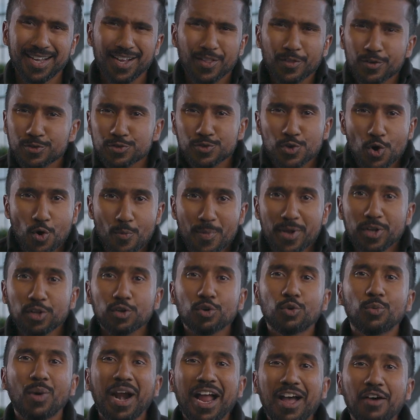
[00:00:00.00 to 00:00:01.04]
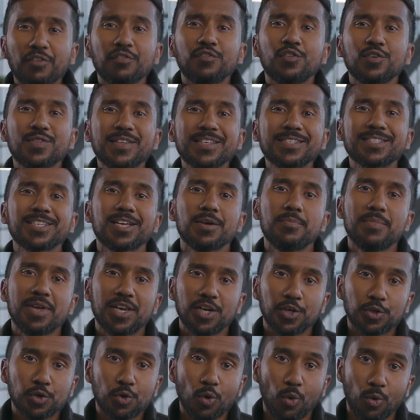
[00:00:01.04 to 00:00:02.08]
There's no middle ground for these
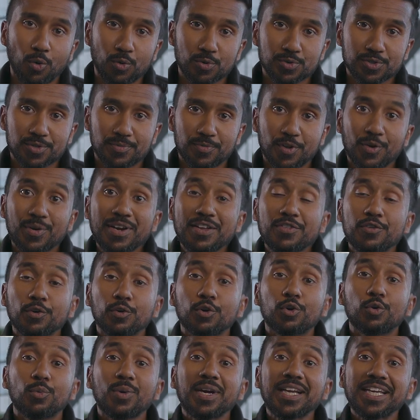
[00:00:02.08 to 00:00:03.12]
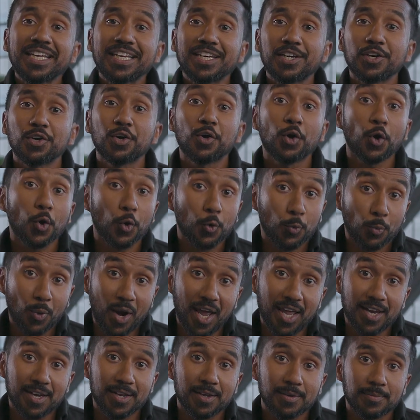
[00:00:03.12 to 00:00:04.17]
committed goals. They're either green or
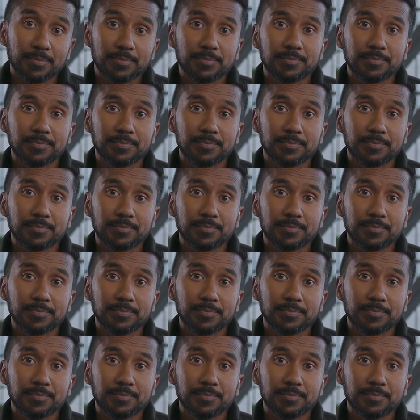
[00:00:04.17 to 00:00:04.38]
red.